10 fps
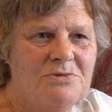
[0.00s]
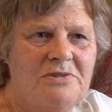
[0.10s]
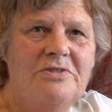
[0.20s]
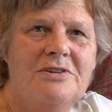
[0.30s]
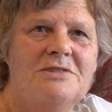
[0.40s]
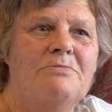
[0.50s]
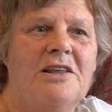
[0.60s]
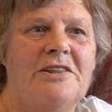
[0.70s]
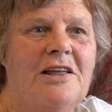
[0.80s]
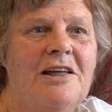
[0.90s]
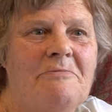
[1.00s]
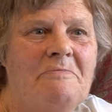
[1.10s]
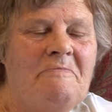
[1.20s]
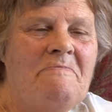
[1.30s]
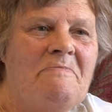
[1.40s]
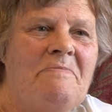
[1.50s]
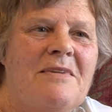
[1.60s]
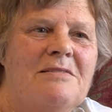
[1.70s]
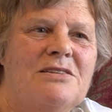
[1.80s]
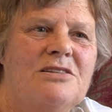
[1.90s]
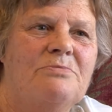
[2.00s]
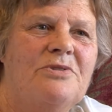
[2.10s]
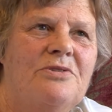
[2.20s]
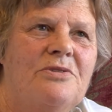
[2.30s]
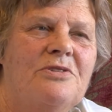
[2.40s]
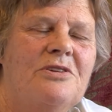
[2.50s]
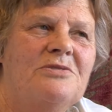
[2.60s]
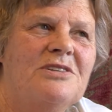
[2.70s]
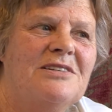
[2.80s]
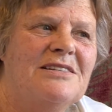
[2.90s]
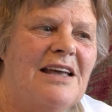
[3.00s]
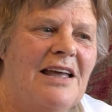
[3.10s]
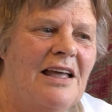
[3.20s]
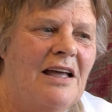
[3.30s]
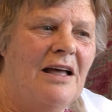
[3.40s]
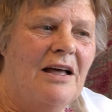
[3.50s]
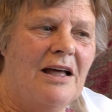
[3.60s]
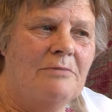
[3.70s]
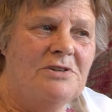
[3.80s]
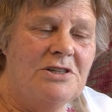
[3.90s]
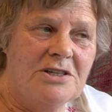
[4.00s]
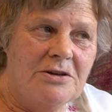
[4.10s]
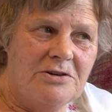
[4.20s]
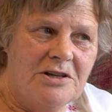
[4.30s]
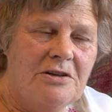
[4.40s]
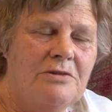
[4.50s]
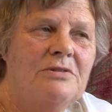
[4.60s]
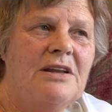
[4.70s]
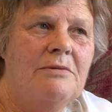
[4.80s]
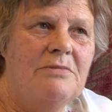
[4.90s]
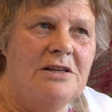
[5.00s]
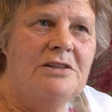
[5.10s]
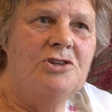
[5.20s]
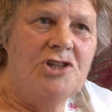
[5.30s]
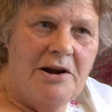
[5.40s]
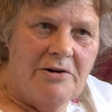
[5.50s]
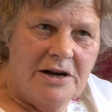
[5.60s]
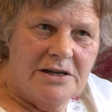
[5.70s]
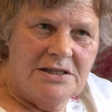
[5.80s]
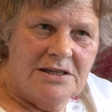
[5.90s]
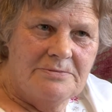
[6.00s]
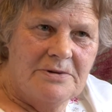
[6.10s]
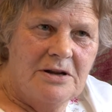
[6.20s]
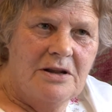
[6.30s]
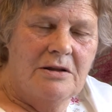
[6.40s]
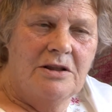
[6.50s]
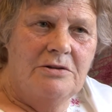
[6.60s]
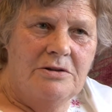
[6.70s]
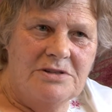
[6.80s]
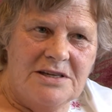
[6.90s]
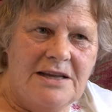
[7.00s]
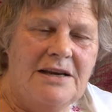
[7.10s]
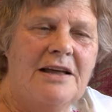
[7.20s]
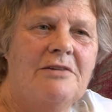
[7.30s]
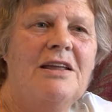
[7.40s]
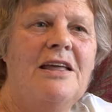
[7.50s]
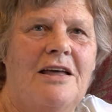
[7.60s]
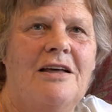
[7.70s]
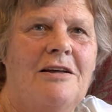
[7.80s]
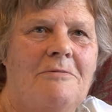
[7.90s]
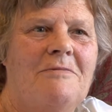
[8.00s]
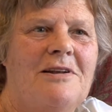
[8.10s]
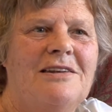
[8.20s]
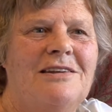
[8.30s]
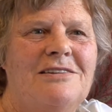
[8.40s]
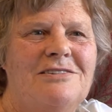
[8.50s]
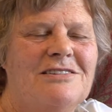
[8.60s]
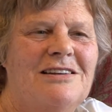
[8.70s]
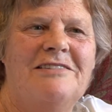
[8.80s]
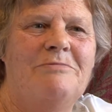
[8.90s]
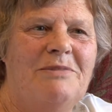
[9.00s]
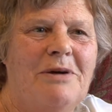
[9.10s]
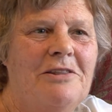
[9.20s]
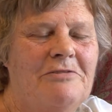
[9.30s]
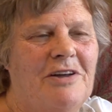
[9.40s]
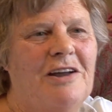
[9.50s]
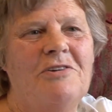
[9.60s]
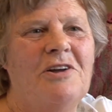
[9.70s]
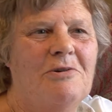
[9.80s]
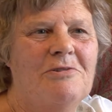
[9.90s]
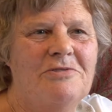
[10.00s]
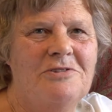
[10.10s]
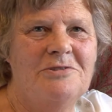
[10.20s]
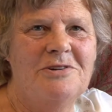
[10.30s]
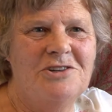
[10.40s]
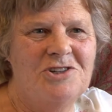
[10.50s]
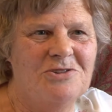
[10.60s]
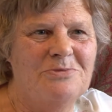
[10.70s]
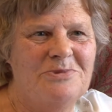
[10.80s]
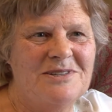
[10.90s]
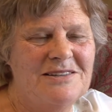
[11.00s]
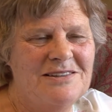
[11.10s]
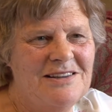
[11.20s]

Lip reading: Swinfield's mother, Mrs. Booth, used to say, "I'm just going to go and empty the Jerrys. You stay down here." And she used to leave me by the fire and go off and do her jobs.